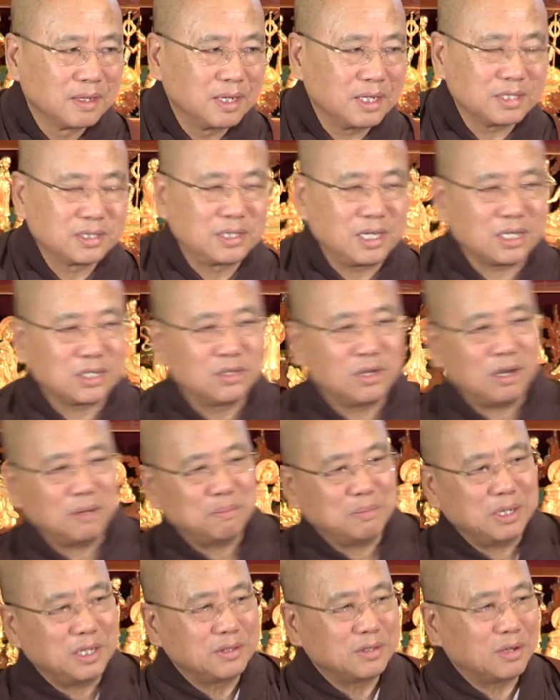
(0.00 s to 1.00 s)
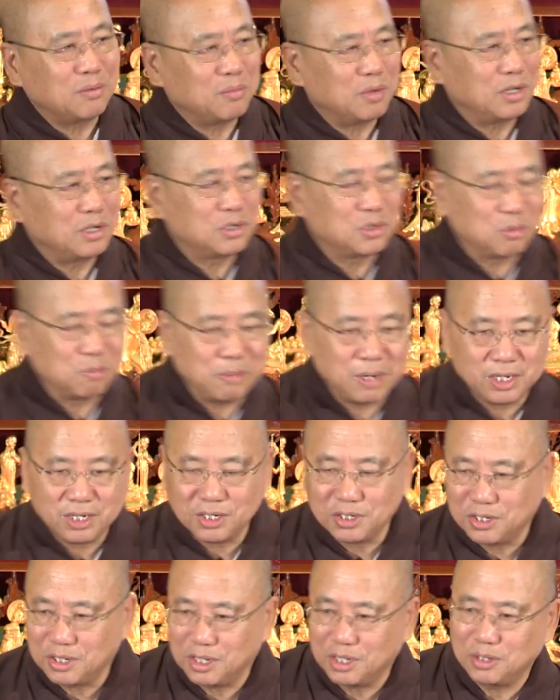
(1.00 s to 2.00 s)
It does not mean that once you
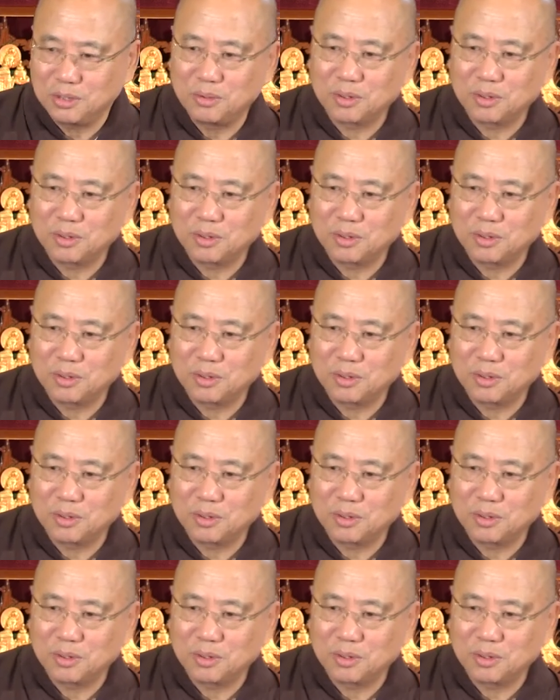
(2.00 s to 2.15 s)
meditate,